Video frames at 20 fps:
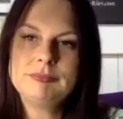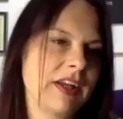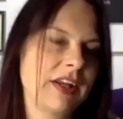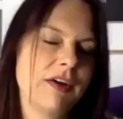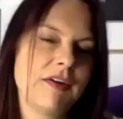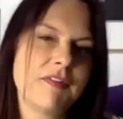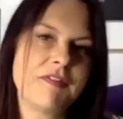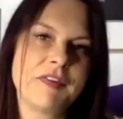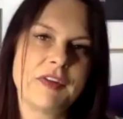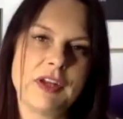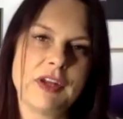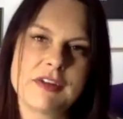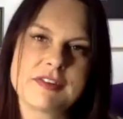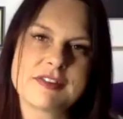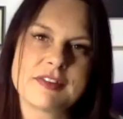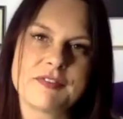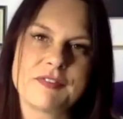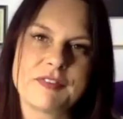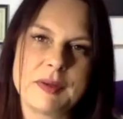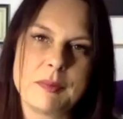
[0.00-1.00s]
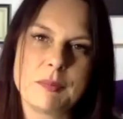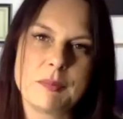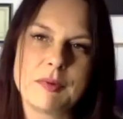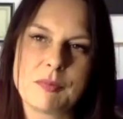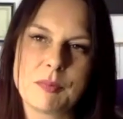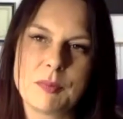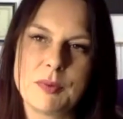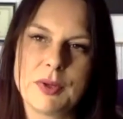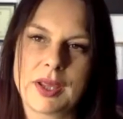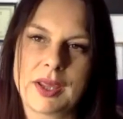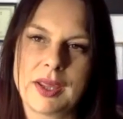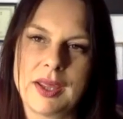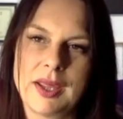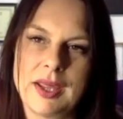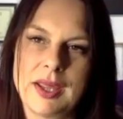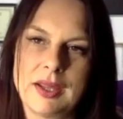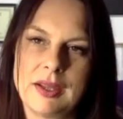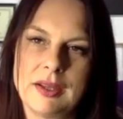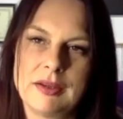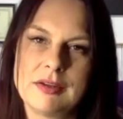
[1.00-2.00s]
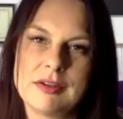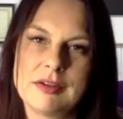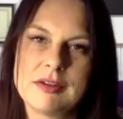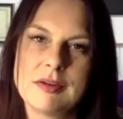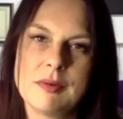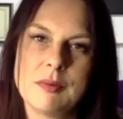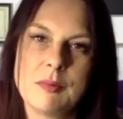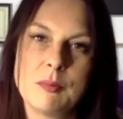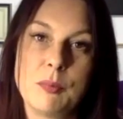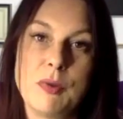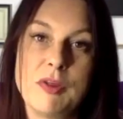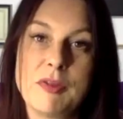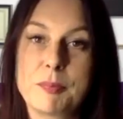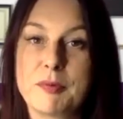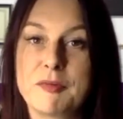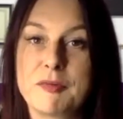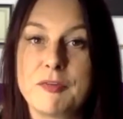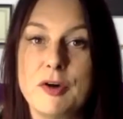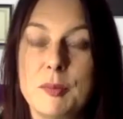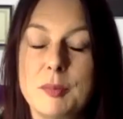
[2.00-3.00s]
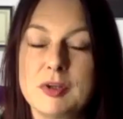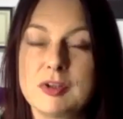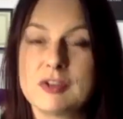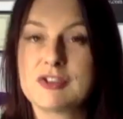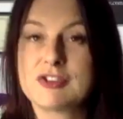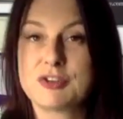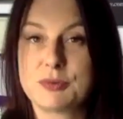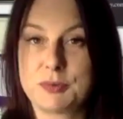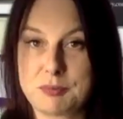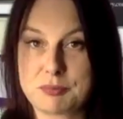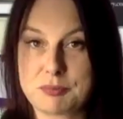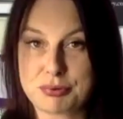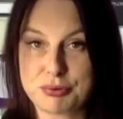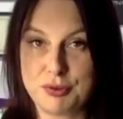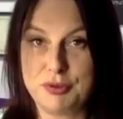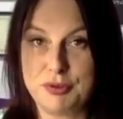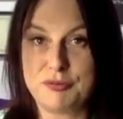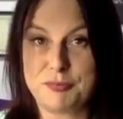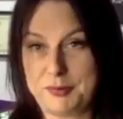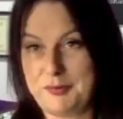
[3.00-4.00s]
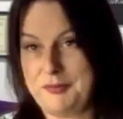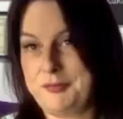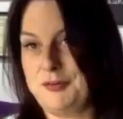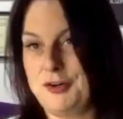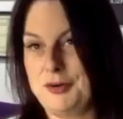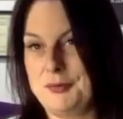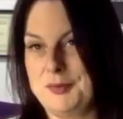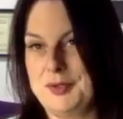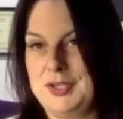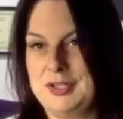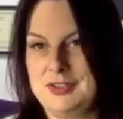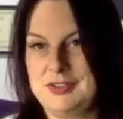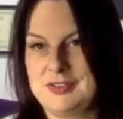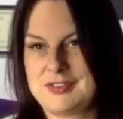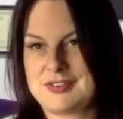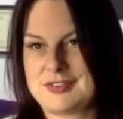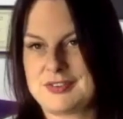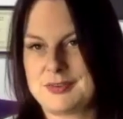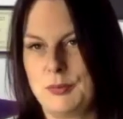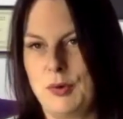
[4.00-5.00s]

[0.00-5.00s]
your philosophy with working with performance to improve performance.